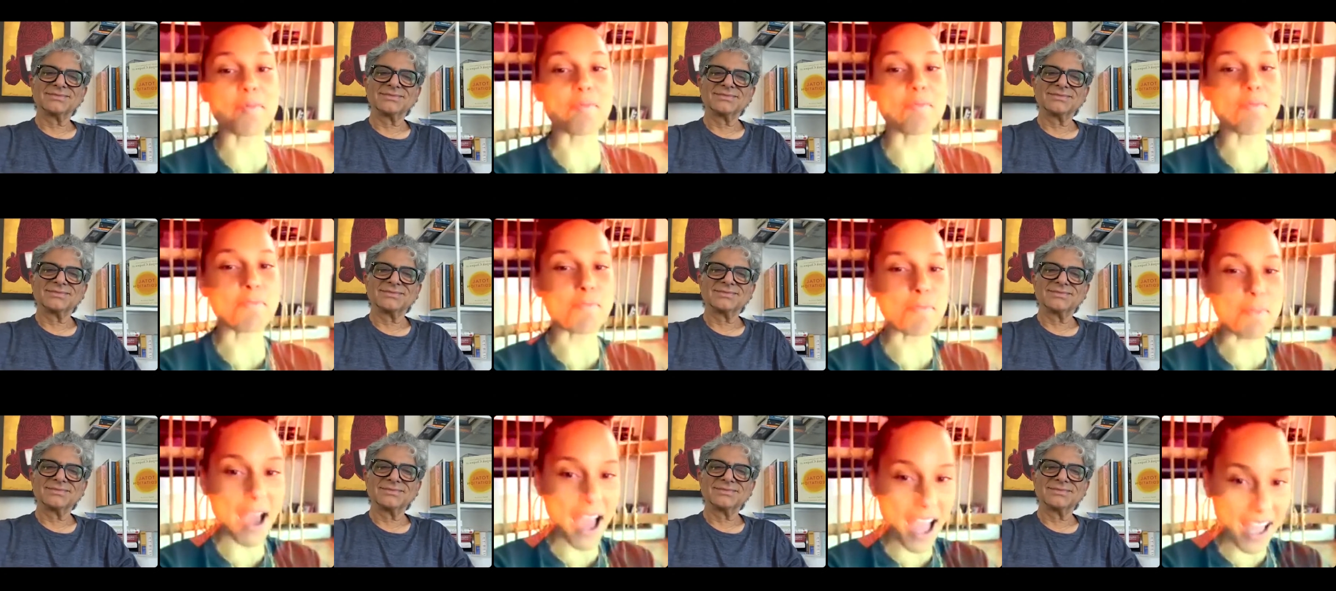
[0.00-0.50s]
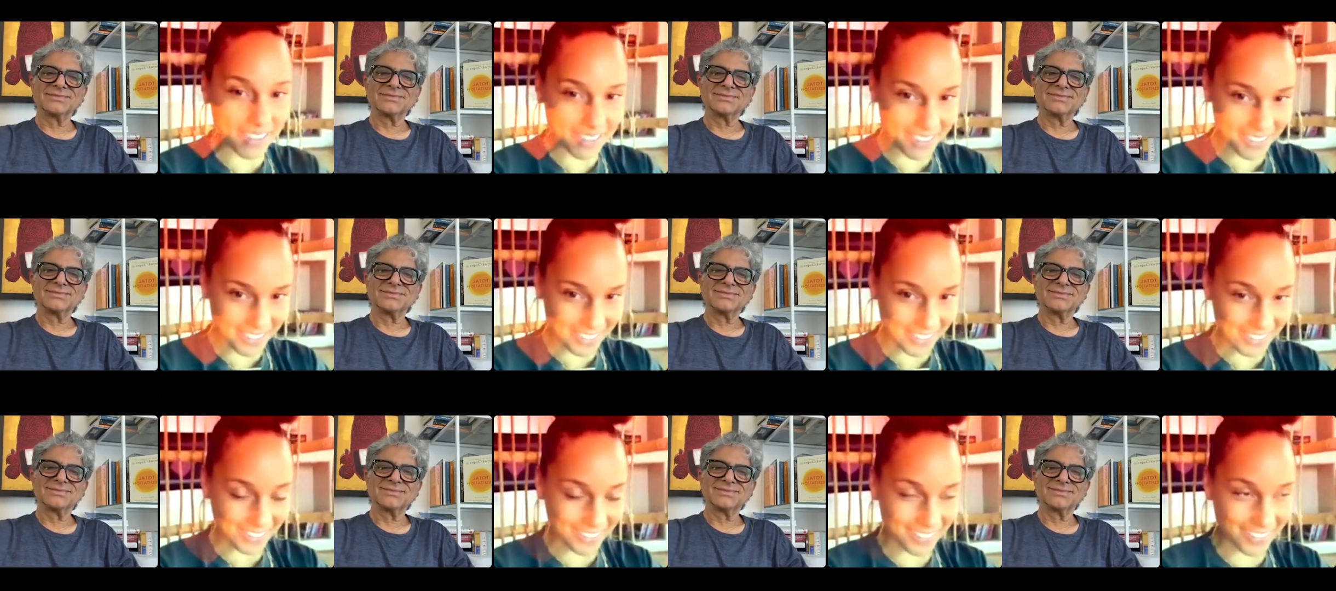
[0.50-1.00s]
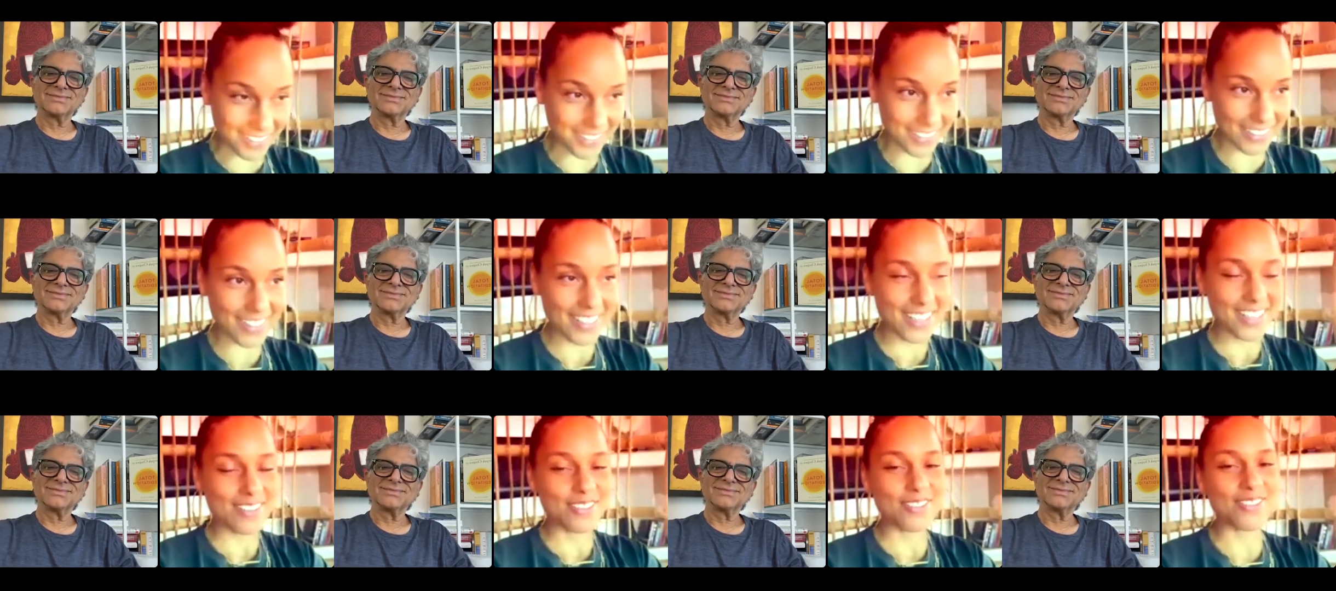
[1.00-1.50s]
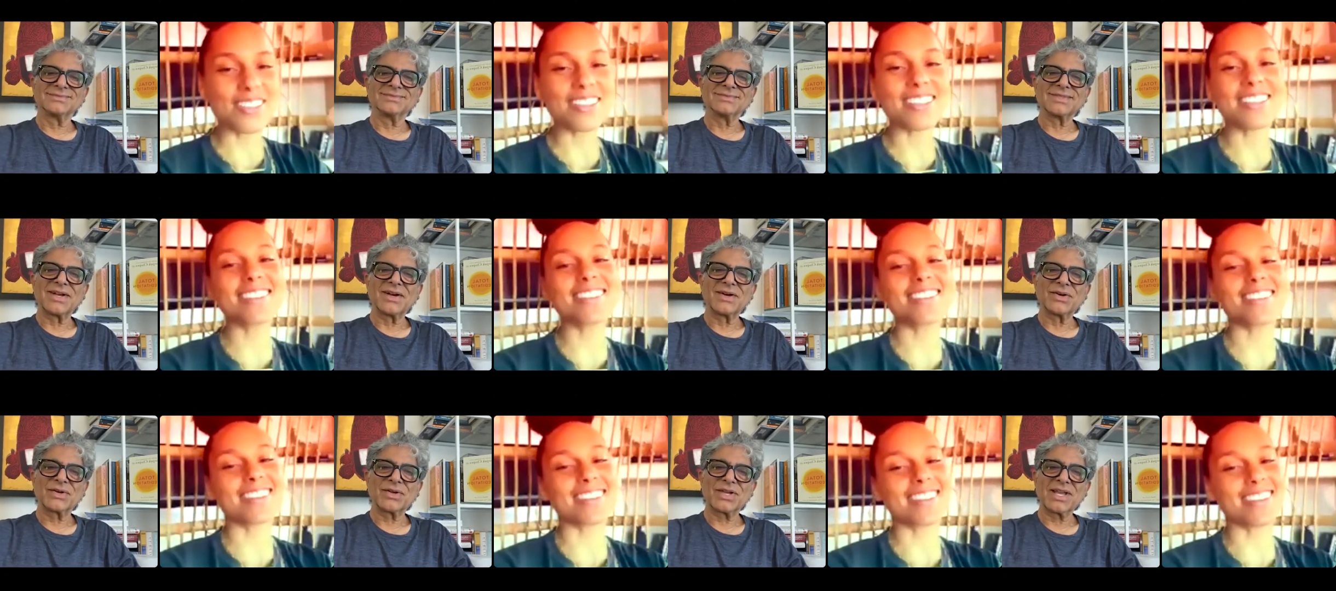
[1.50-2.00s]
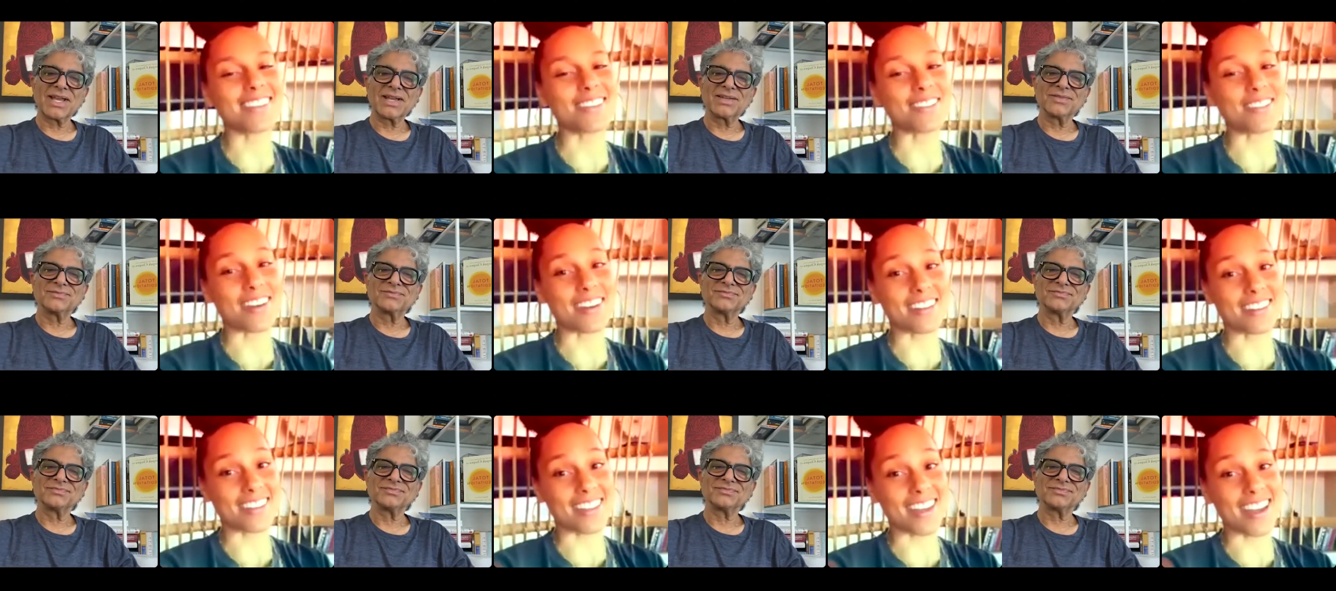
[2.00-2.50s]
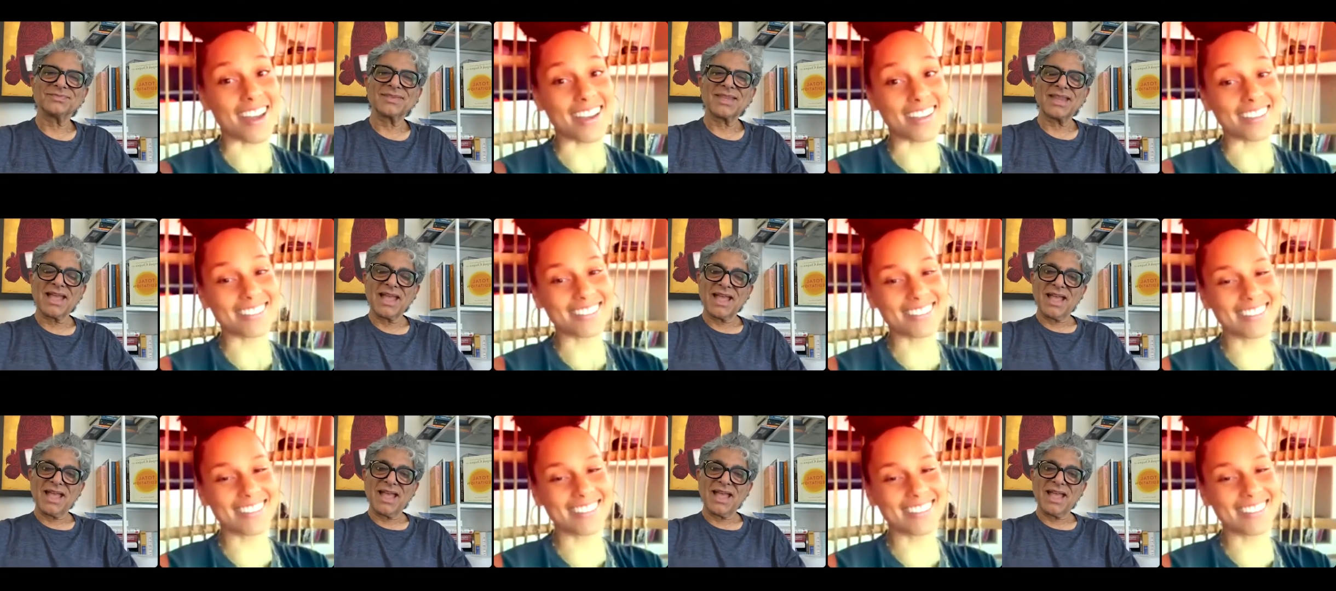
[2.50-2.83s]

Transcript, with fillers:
Speaker 1: masculine. What do you okay. think about that?